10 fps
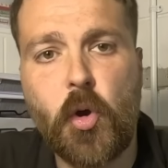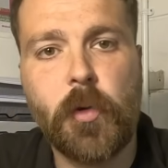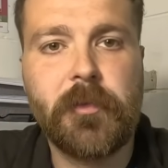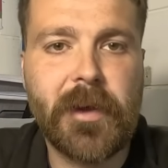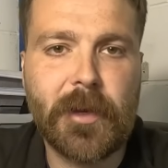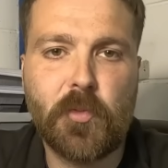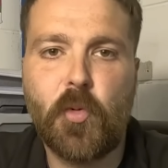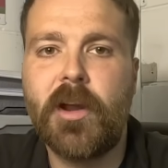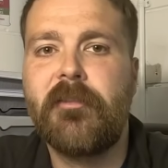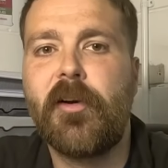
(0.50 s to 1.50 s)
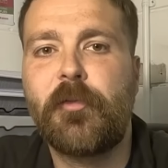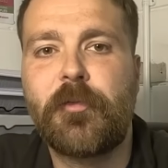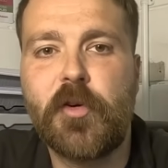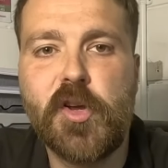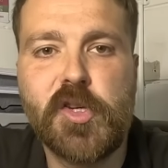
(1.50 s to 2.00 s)
we've had one of our
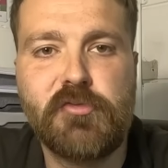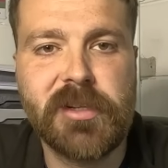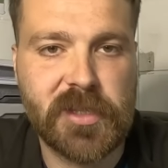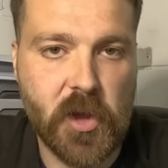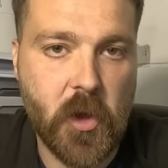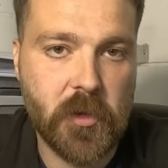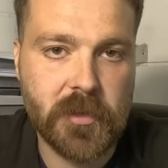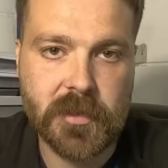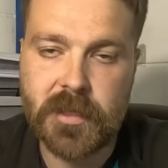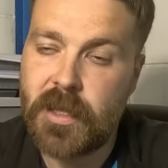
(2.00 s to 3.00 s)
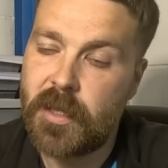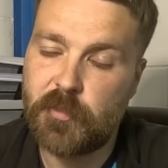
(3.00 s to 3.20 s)
first returns.